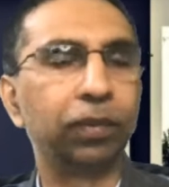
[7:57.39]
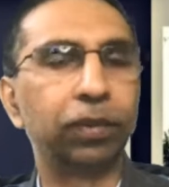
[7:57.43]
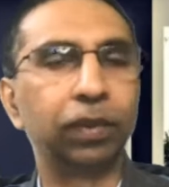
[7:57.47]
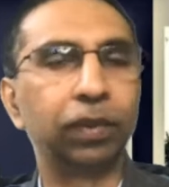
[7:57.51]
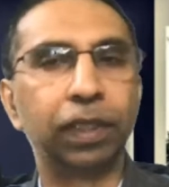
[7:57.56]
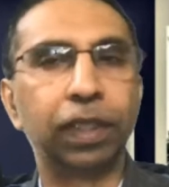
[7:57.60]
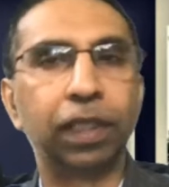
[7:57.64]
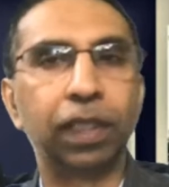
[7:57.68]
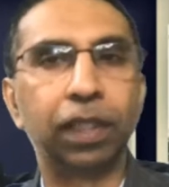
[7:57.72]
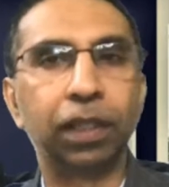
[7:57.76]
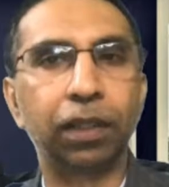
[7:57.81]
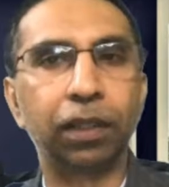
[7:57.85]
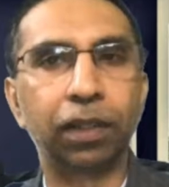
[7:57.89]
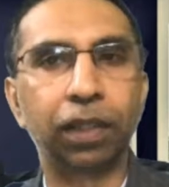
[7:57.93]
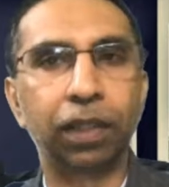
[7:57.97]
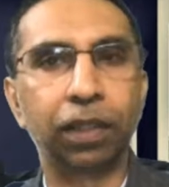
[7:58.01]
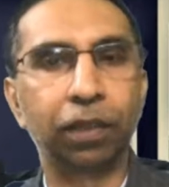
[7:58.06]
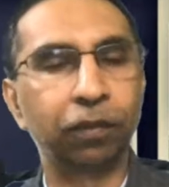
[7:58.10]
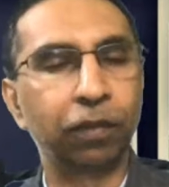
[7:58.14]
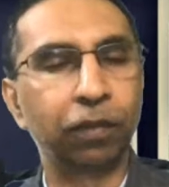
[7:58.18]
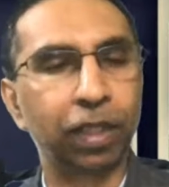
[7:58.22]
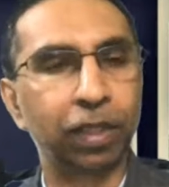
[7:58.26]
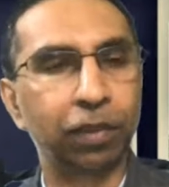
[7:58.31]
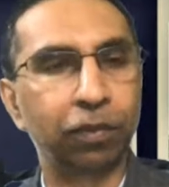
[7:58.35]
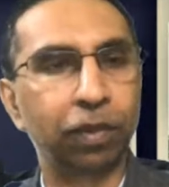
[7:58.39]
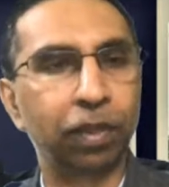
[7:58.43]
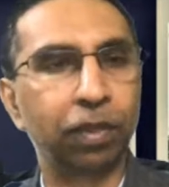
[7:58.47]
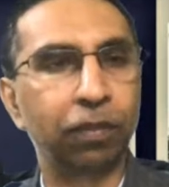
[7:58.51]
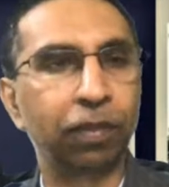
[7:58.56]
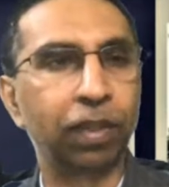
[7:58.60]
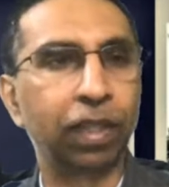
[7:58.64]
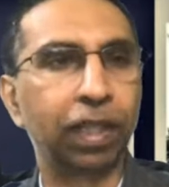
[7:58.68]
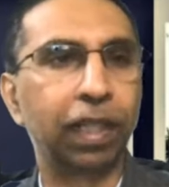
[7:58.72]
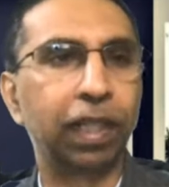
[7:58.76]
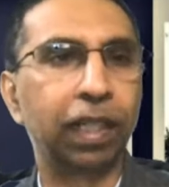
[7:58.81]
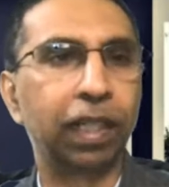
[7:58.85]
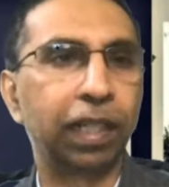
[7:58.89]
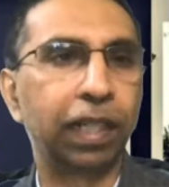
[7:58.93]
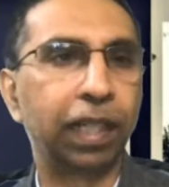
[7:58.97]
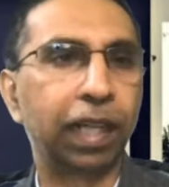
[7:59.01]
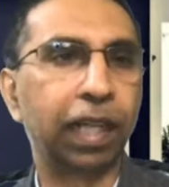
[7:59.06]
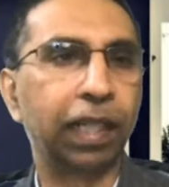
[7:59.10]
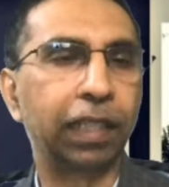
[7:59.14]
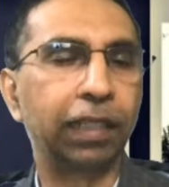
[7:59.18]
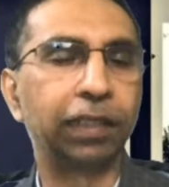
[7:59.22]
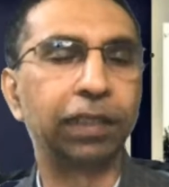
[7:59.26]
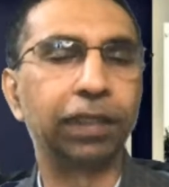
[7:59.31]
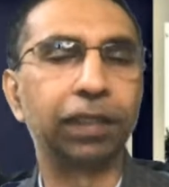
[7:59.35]
return on investment for an
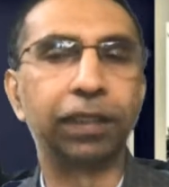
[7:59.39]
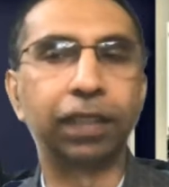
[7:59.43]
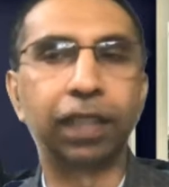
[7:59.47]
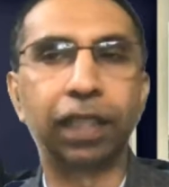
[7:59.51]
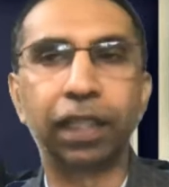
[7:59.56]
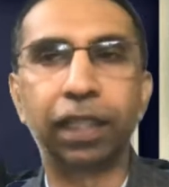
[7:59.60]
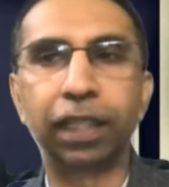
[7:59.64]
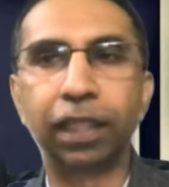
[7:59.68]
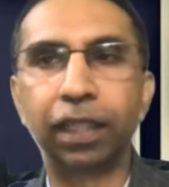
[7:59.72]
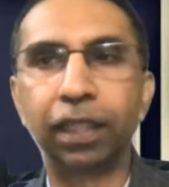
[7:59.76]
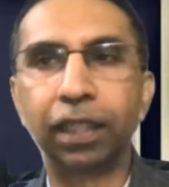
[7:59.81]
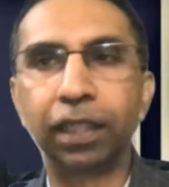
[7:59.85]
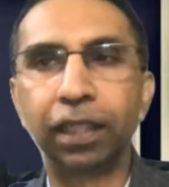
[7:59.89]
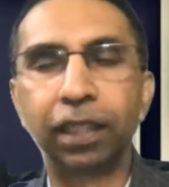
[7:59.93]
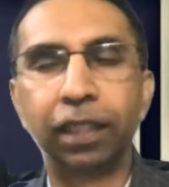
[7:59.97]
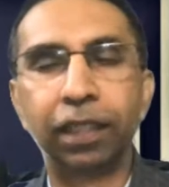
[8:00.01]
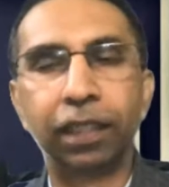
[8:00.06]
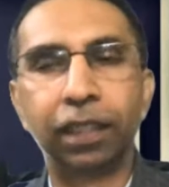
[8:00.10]
interaction. Second,